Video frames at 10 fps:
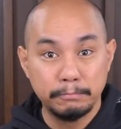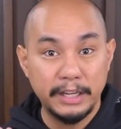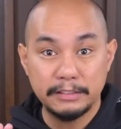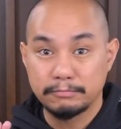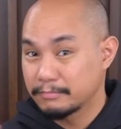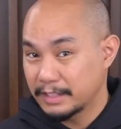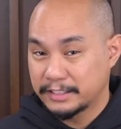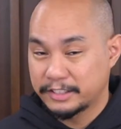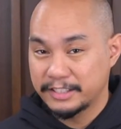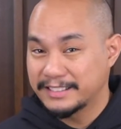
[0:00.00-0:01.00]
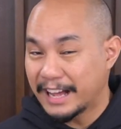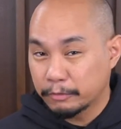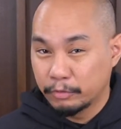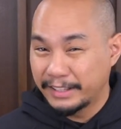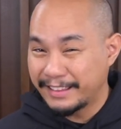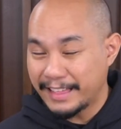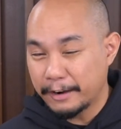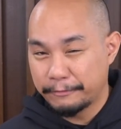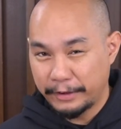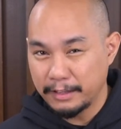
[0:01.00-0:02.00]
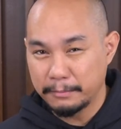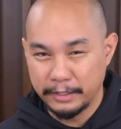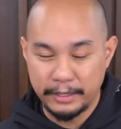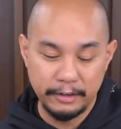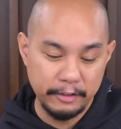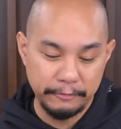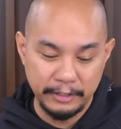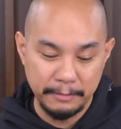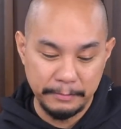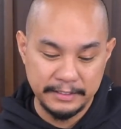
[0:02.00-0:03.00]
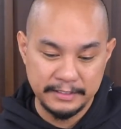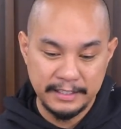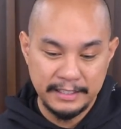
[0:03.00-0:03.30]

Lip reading: but it's just not really that available here in the Philippines.